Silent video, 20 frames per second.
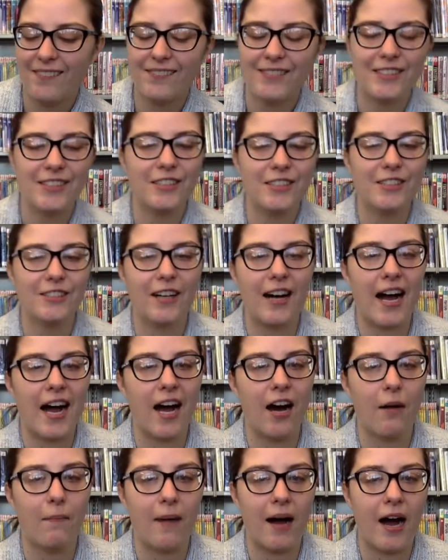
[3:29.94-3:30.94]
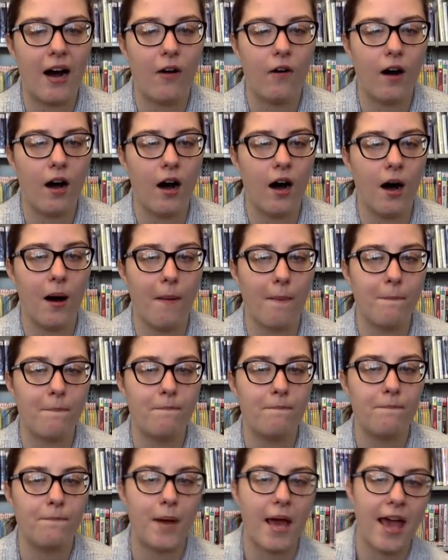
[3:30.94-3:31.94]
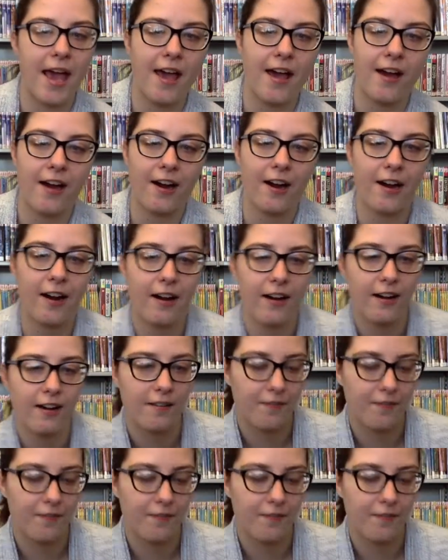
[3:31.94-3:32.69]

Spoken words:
ooh, how about a bear?